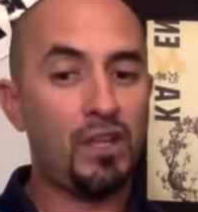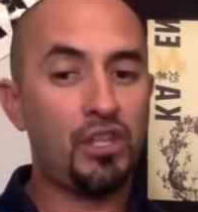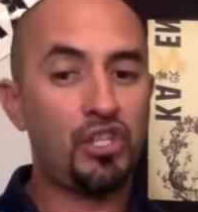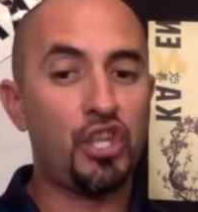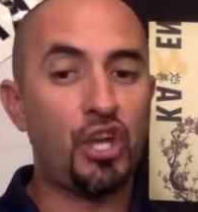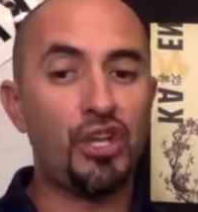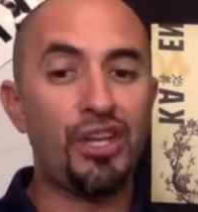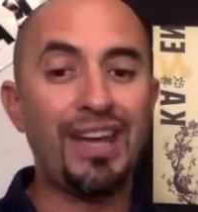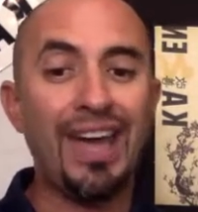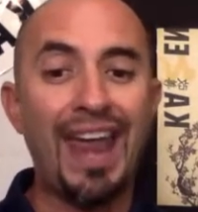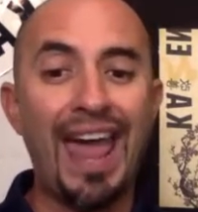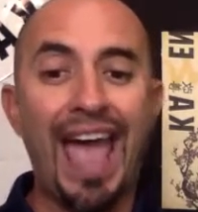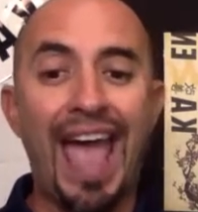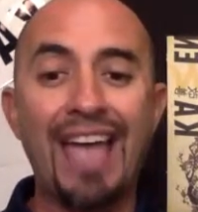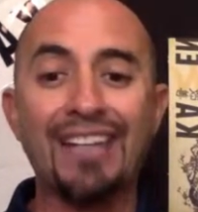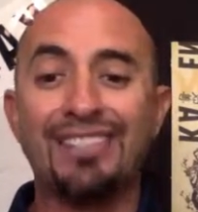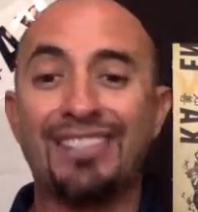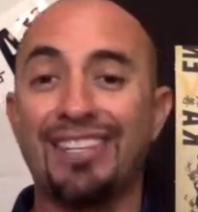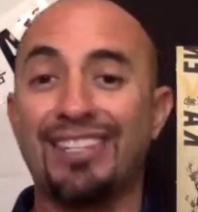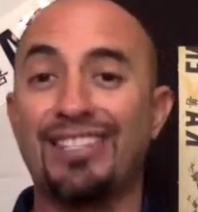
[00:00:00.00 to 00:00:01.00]
So you gotta
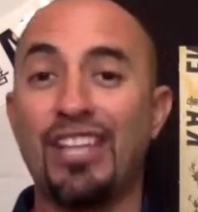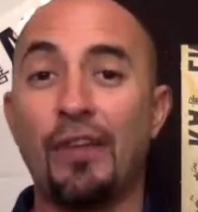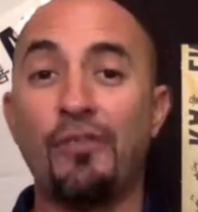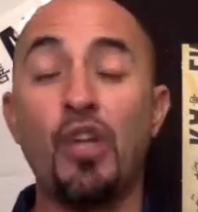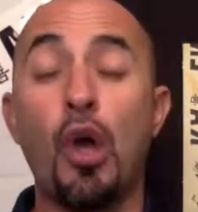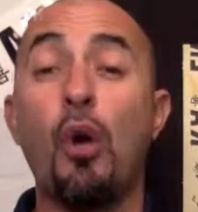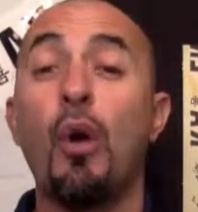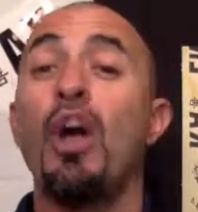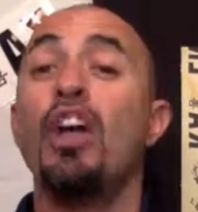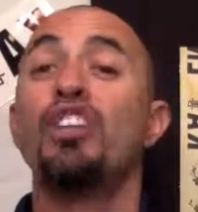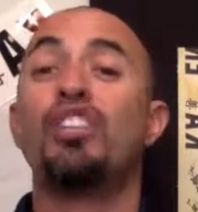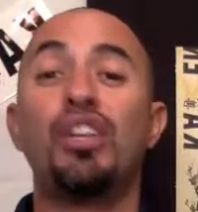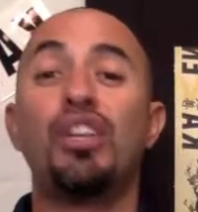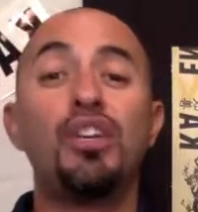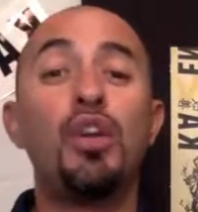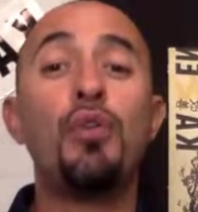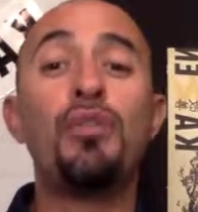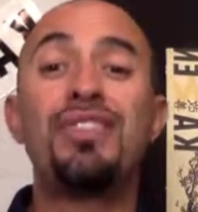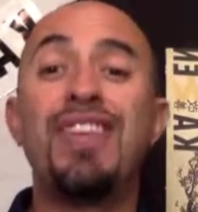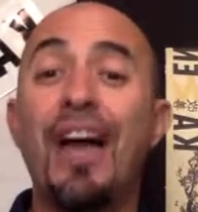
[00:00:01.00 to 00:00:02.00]
ask yourself, yo. So
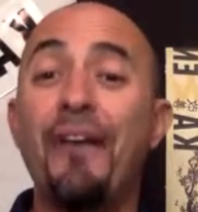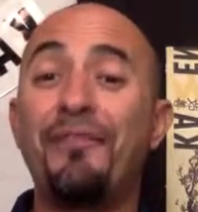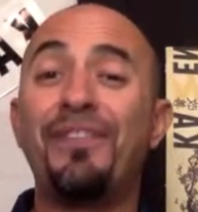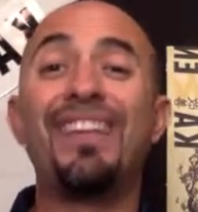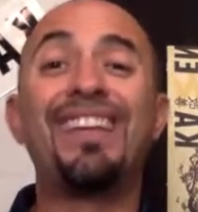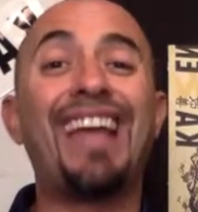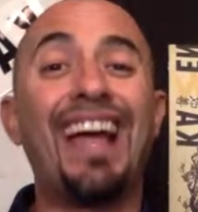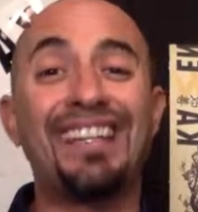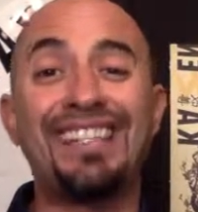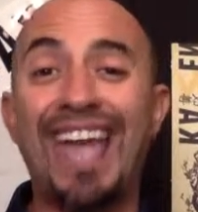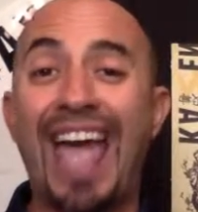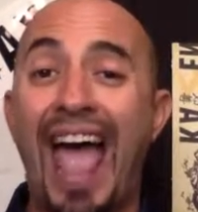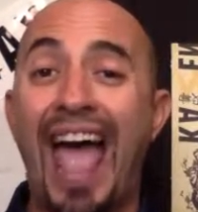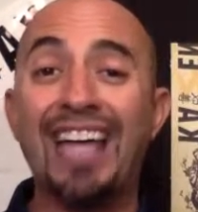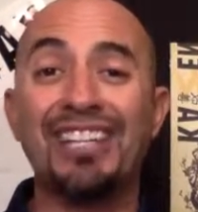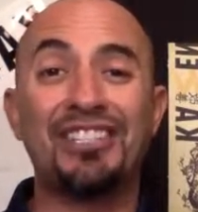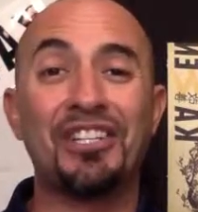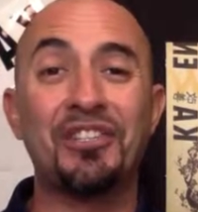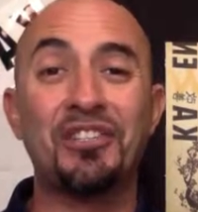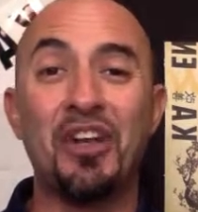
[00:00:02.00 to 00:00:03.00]
you definitely got to
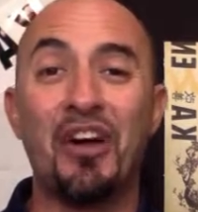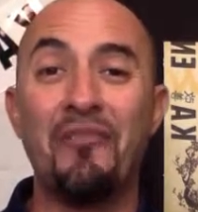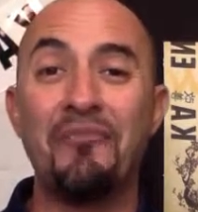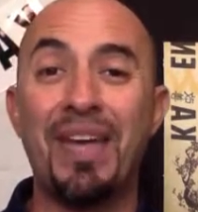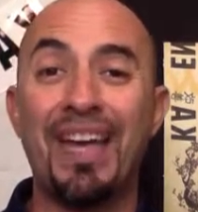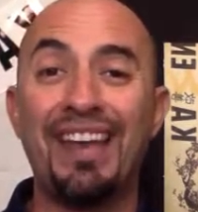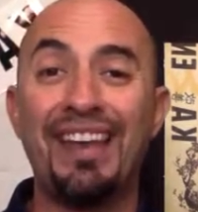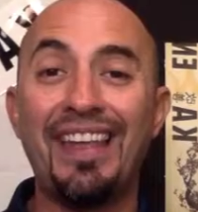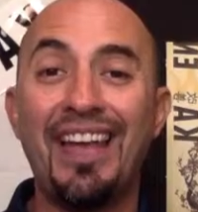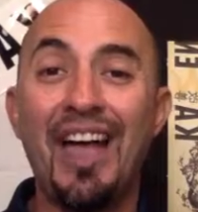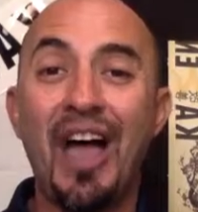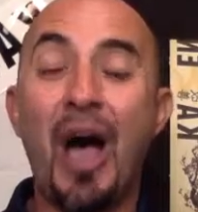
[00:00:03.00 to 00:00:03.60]
ask yourself, man